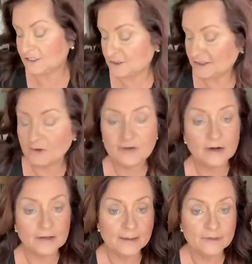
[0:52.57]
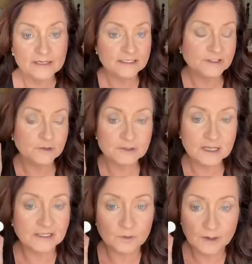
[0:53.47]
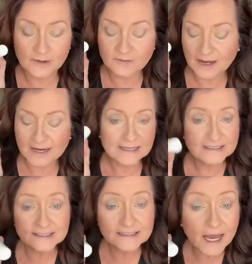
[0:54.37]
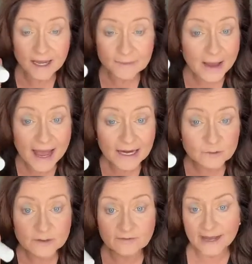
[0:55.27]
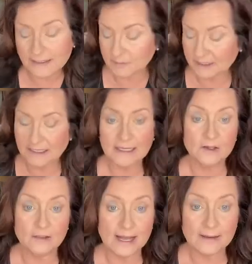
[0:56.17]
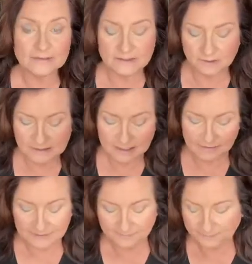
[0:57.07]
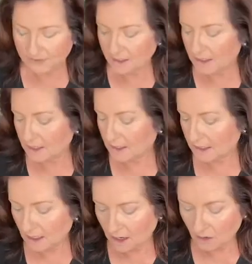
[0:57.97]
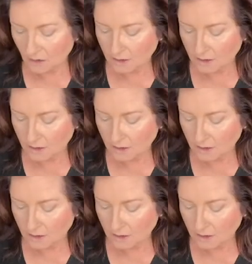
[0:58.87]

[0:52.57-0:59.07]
you some of our lip conditioner. It's like $12.90, packed with vitamin E. You'll absolutely love it. Y'all,